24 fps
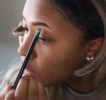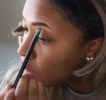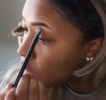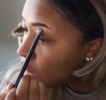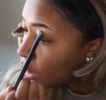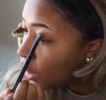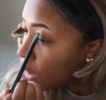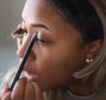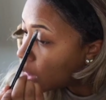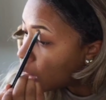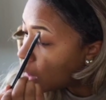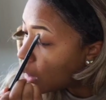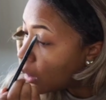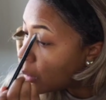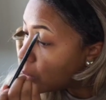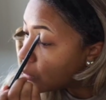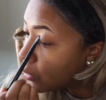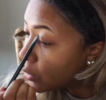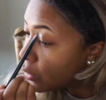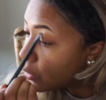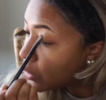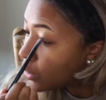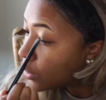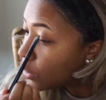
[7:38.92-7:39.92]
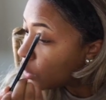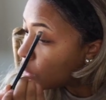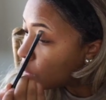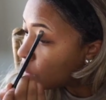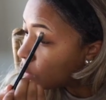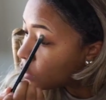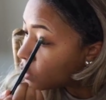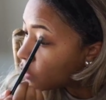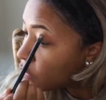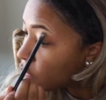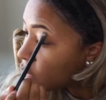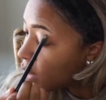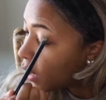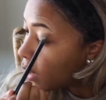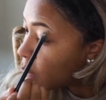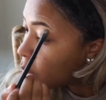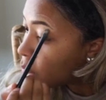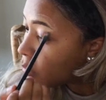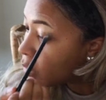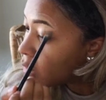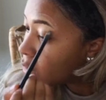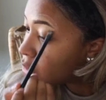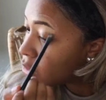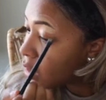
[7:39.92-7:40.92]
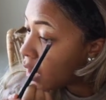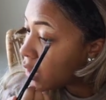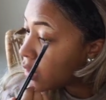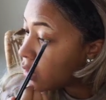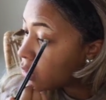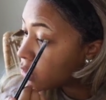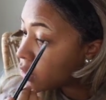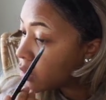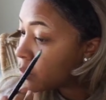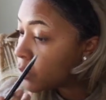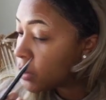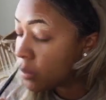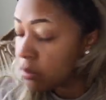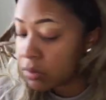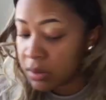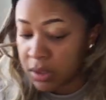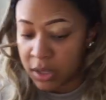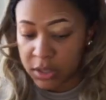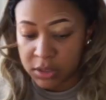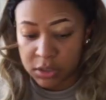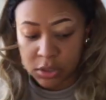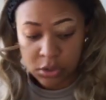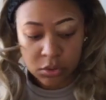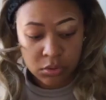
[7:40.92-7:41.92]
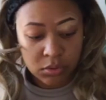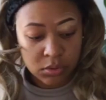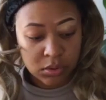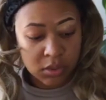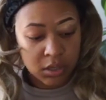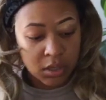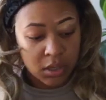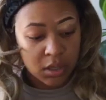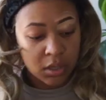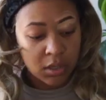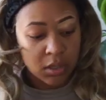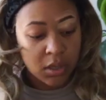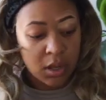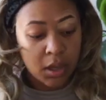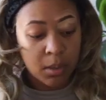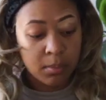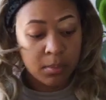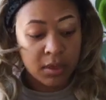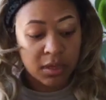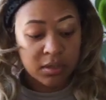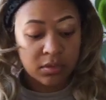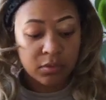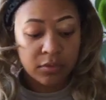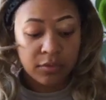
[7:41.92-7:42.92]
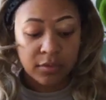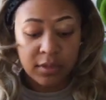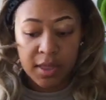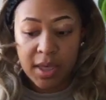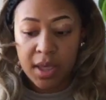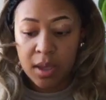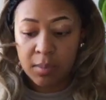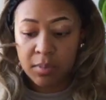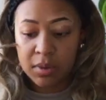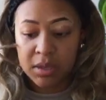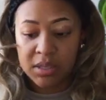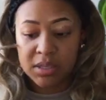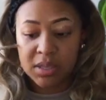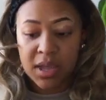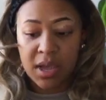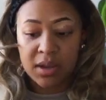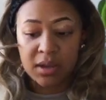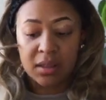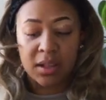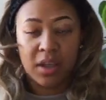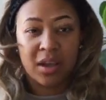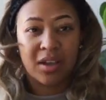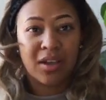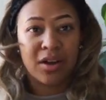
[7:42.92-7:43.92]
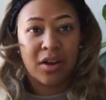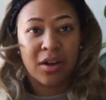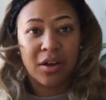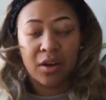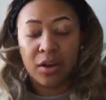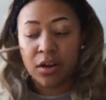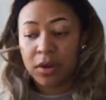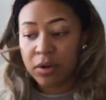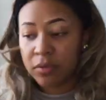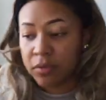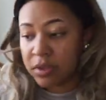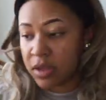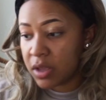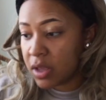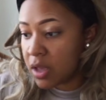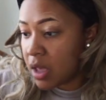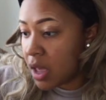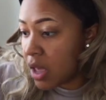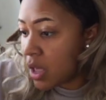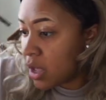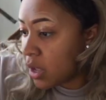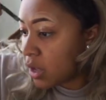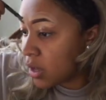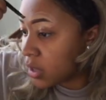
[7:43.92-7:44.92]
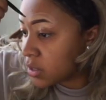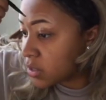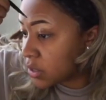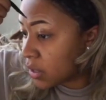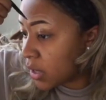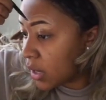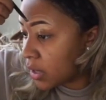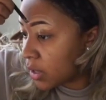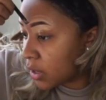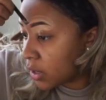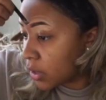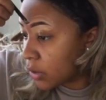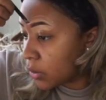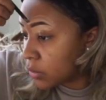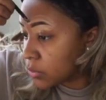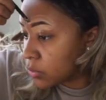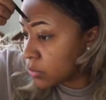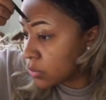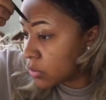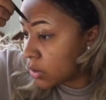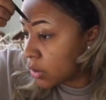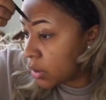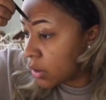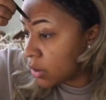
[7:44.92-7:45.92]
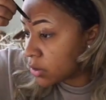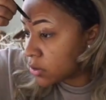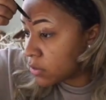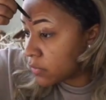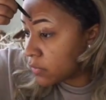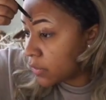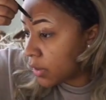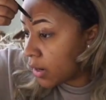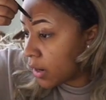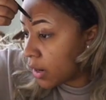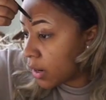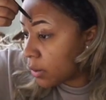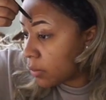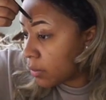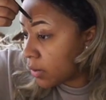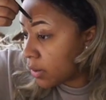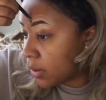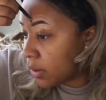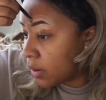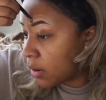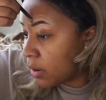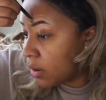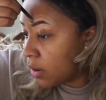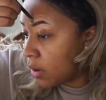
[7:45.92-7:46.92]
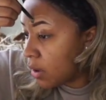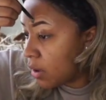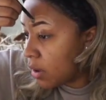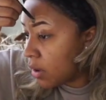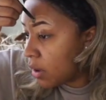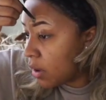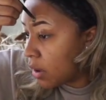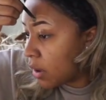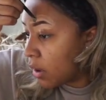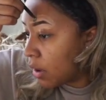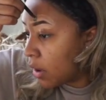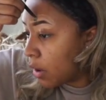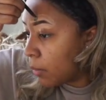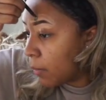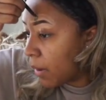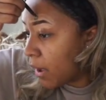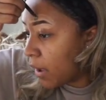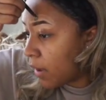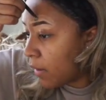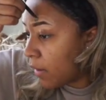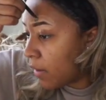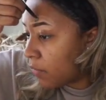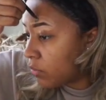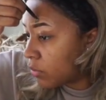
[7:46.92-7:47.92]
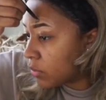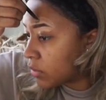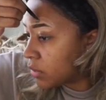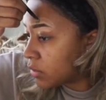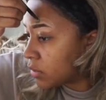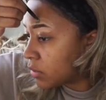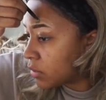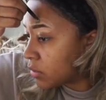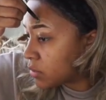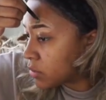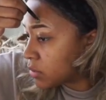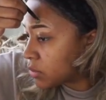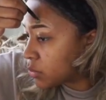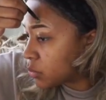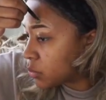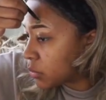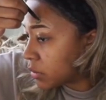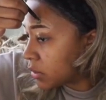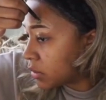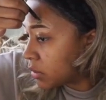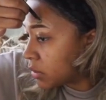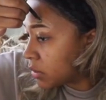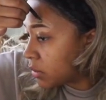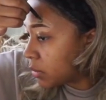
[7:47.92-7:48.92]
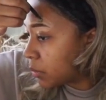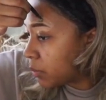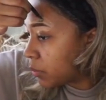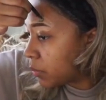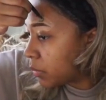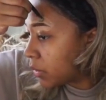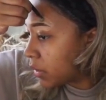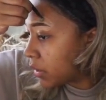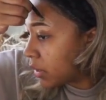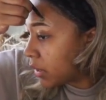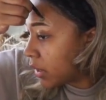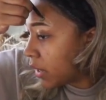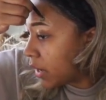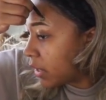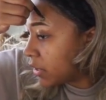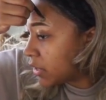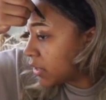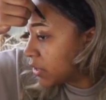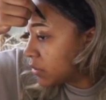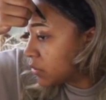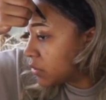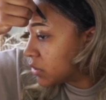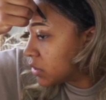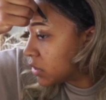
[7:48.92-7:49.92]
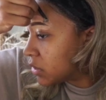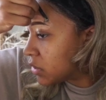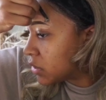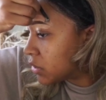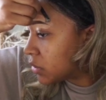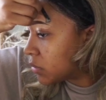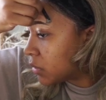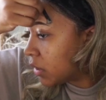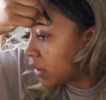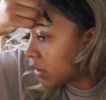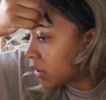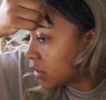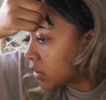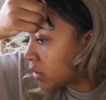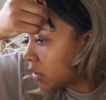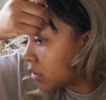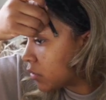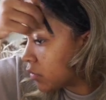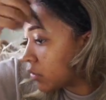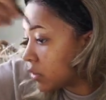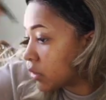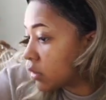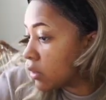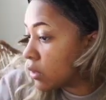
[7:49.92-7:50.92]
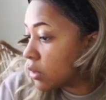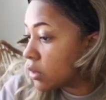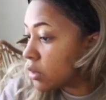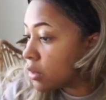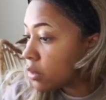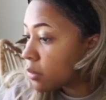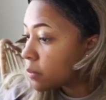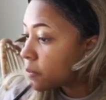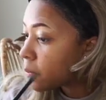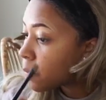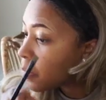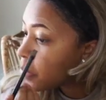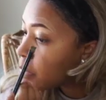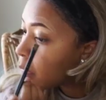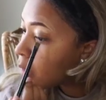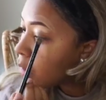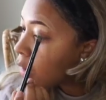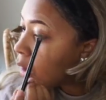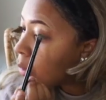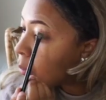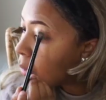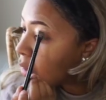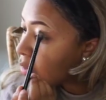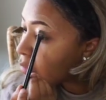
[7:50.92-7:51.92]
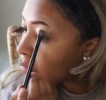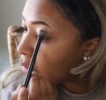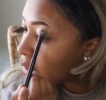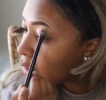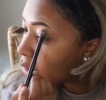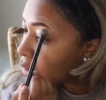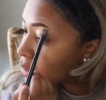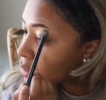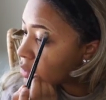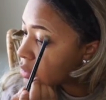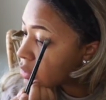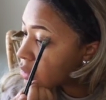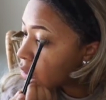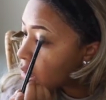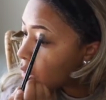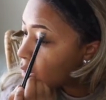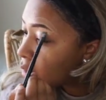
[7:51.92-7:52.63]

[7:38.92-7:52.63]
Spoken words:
You can use a flat brush. I know some people like to use the other, it's flat, but it's kind of like curved, because it kind of goes with the arch of your eyebrow. I have one of those as well, but I used it to do like a different look on my face,